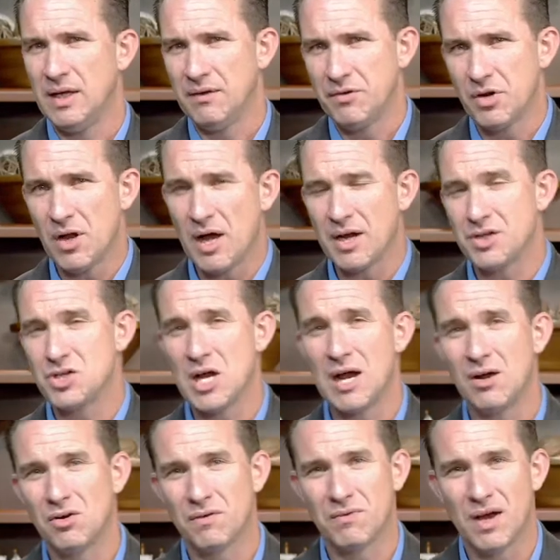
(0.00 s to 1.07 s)
If you're not a
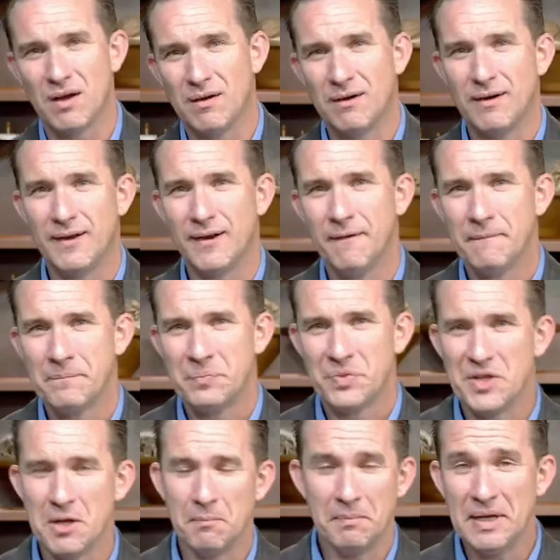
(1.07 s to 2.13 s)
child of God,
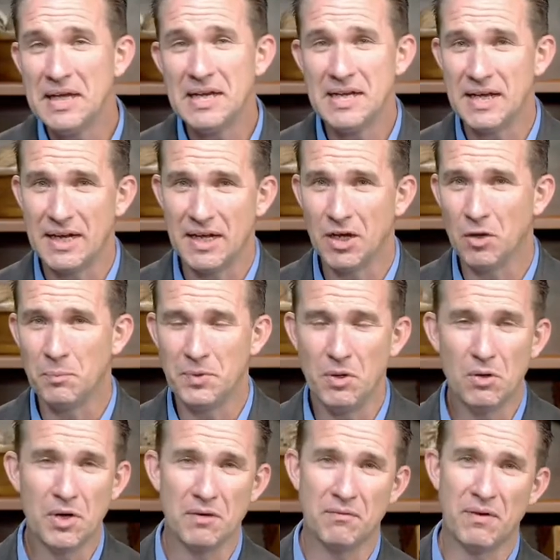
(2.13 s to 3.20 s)
the immediate help
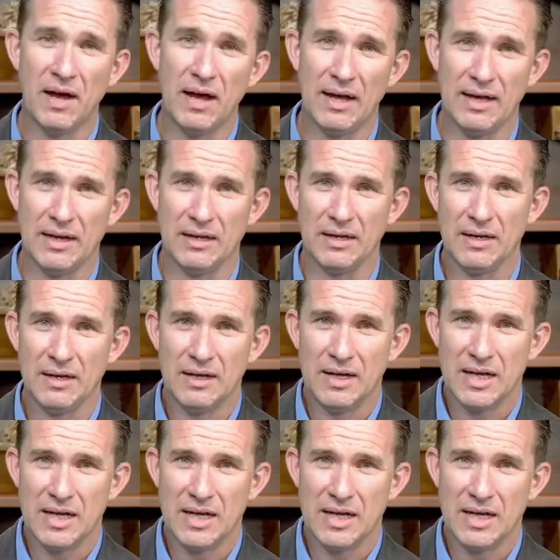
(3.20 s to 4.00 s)
you can find